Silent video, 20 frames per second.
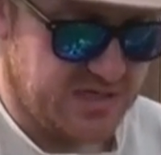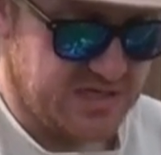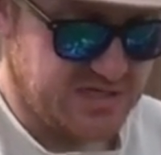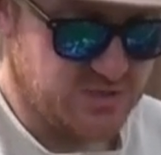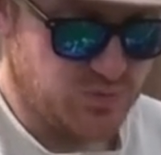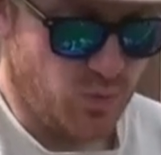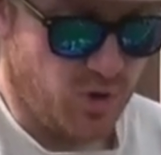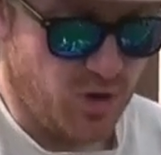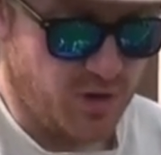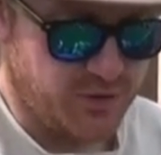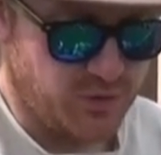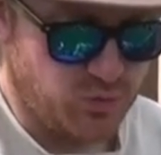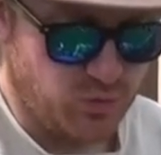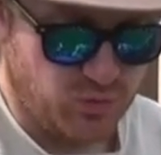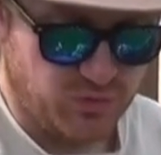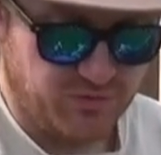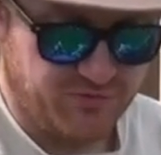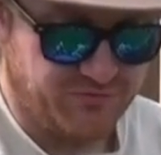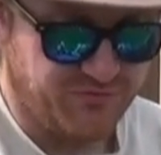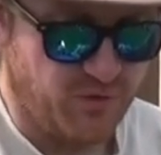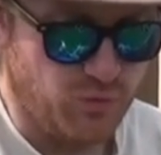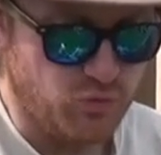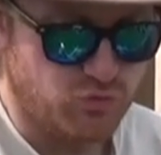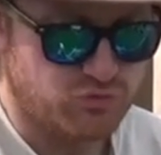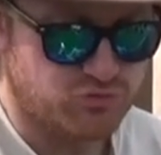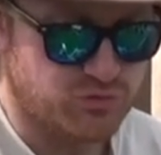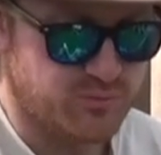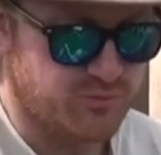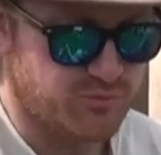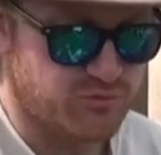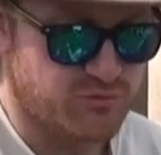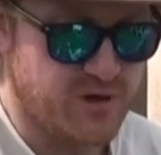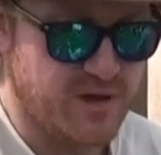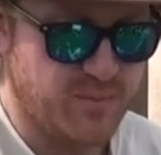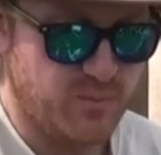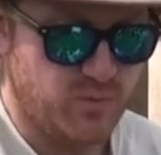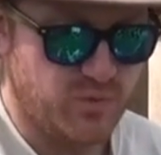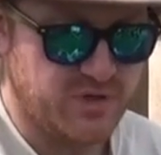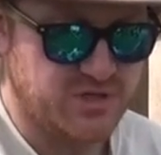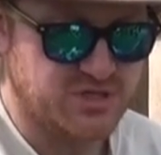is what I call the fulcrum
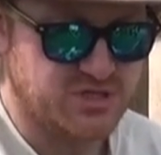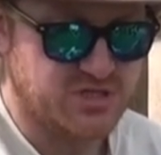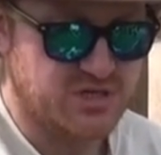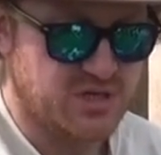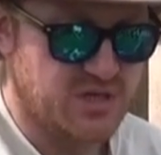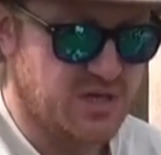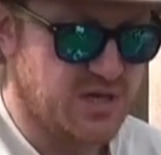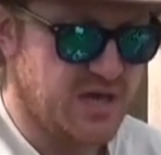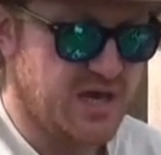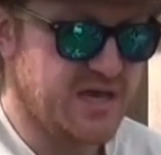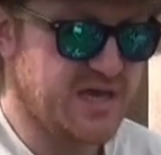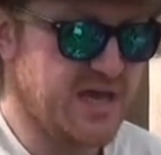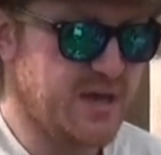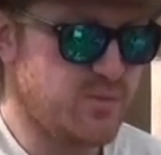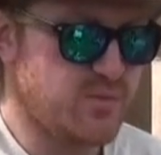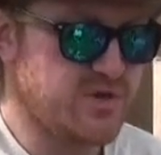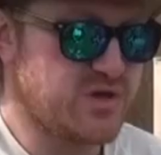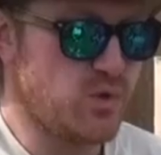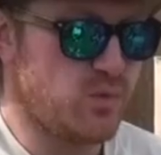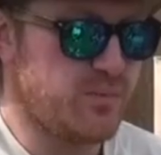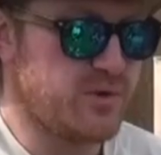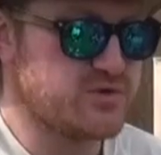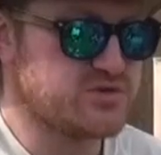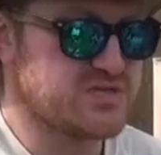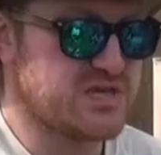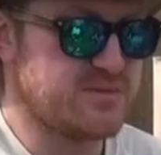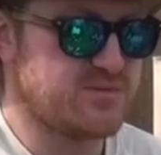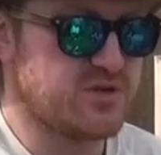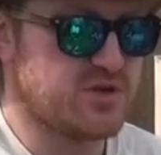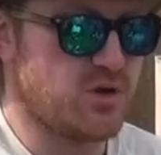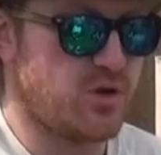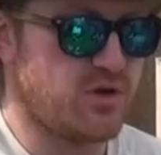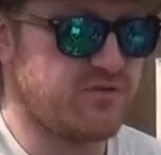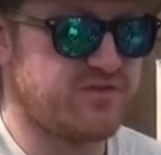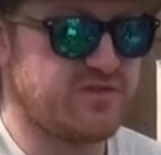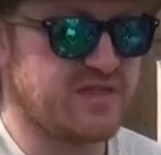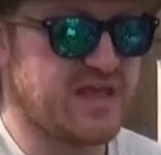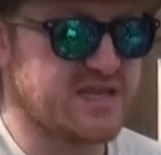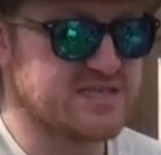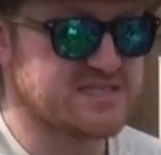grip, which again we can almost keep the
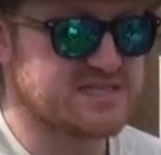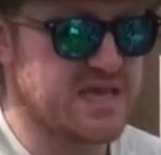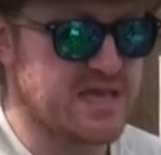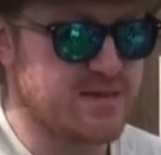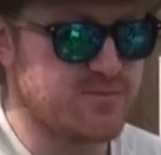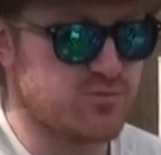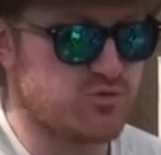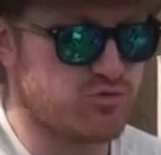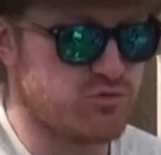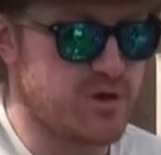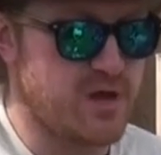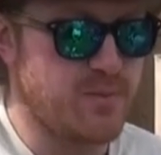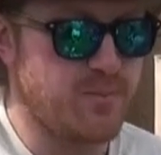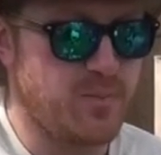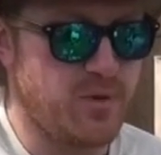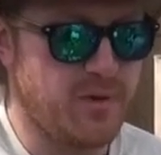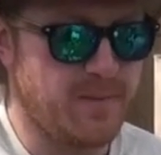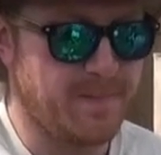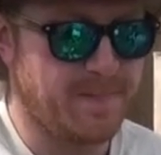knife in that same grip,